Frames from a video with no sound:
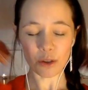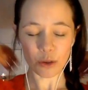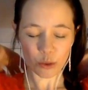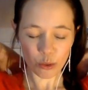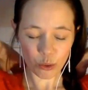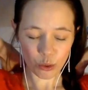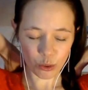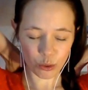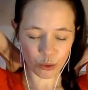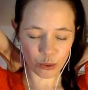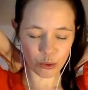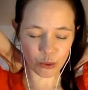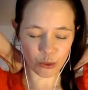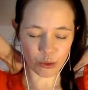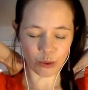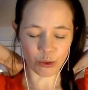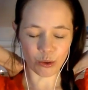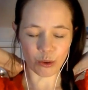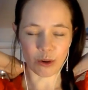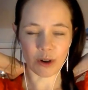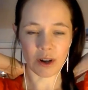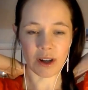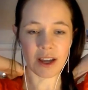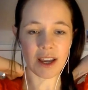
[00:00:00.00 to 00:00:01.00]

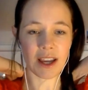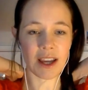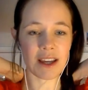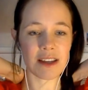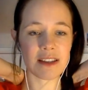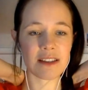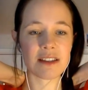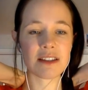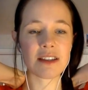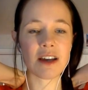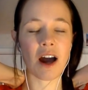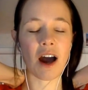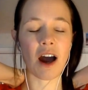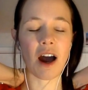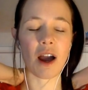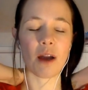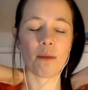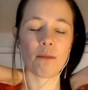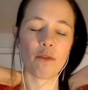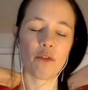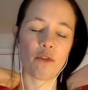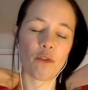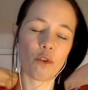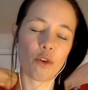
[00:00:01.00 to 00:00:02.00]
It is
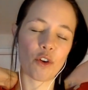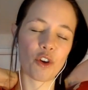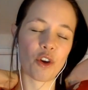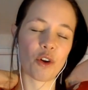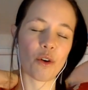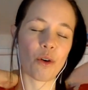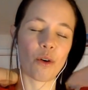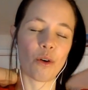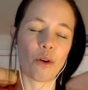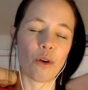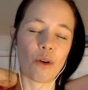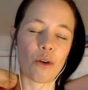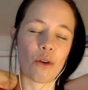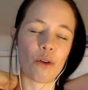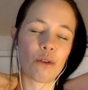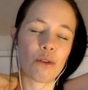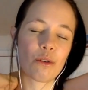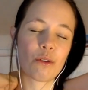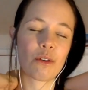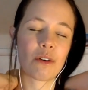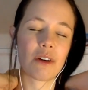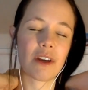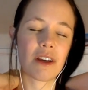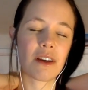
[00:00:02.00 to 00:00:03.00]
time for your
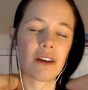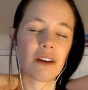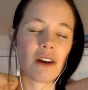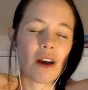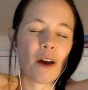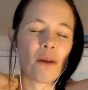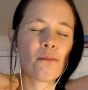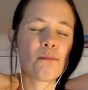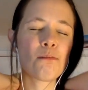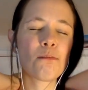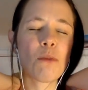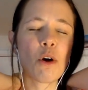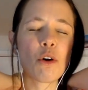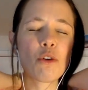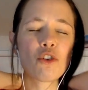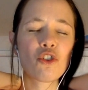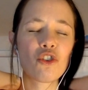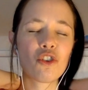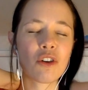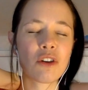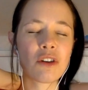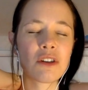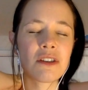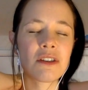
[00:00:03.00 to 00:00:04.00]

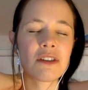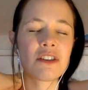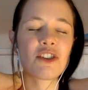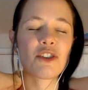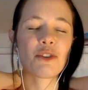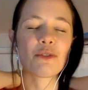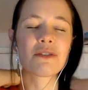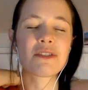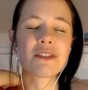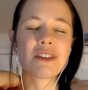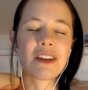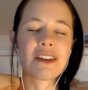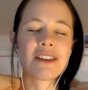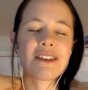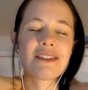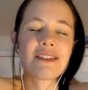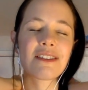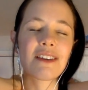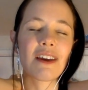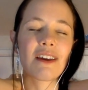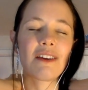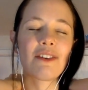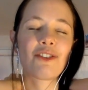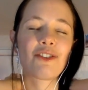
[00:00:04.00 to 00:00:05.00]
emotions, your
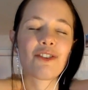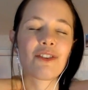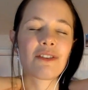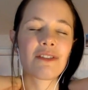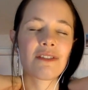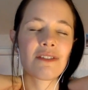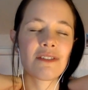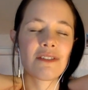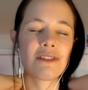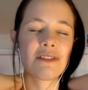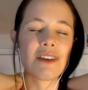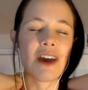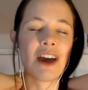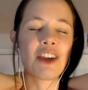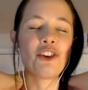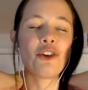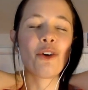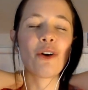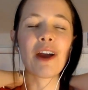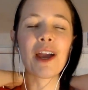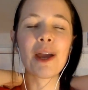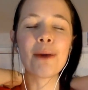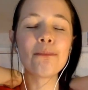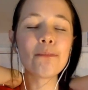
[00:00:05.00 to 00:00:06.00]
sensations, and
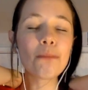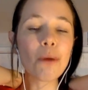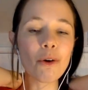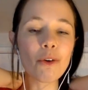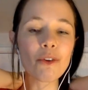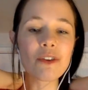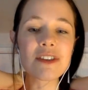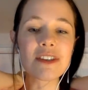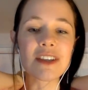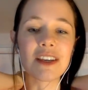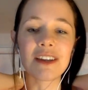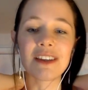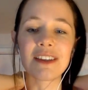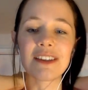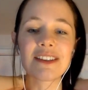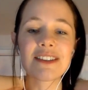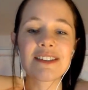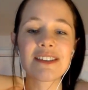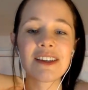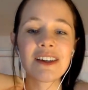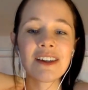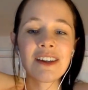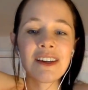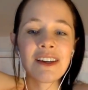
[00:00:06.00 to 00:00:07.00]
your
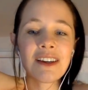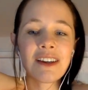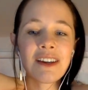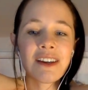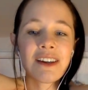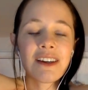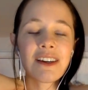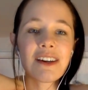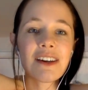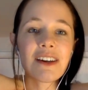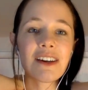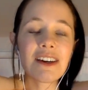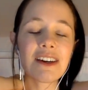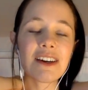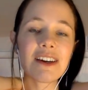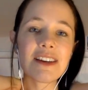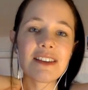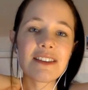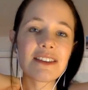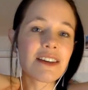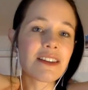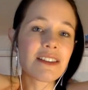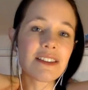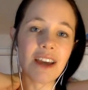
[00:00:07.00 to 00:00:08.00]
impulses
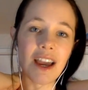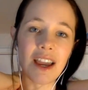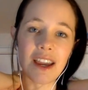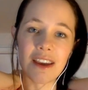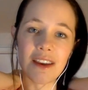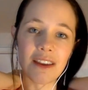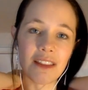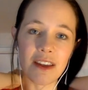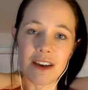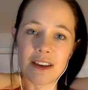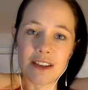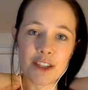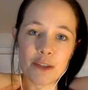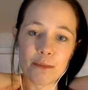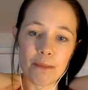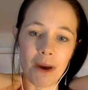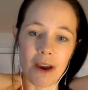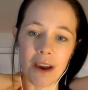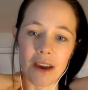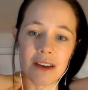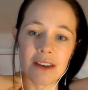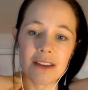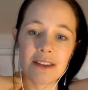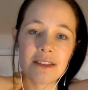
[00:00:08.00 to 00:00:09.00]
to take their
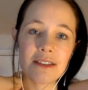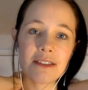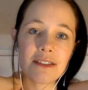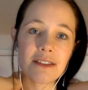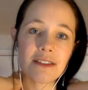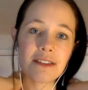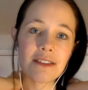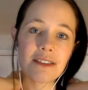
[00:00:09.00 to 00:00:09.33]
space.